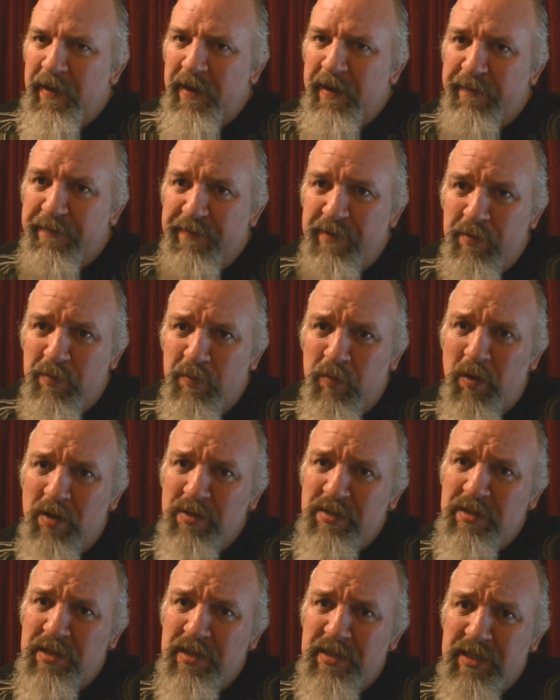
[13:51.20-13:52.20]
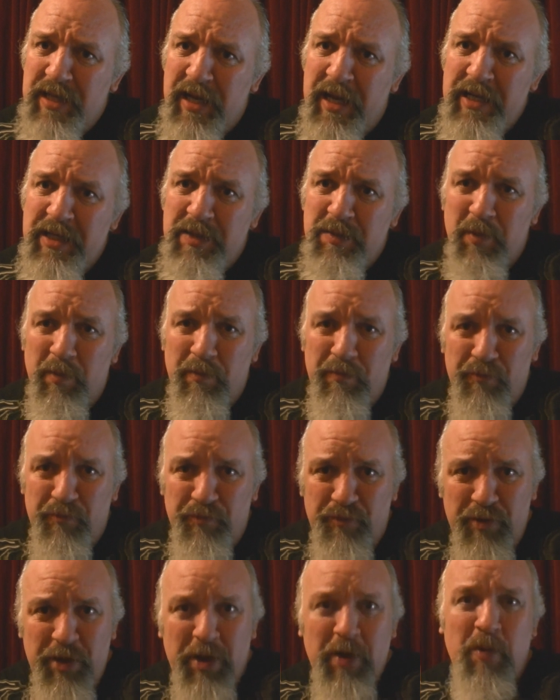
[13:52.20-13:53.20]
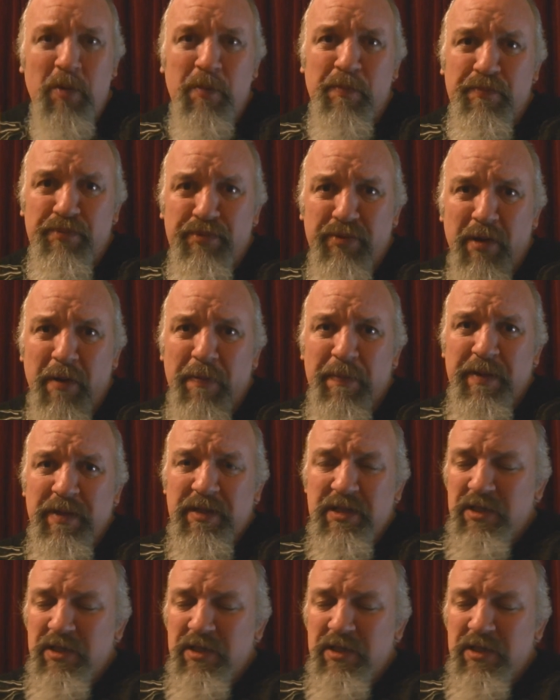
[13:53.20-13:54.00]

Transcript: If you want to taste what real proper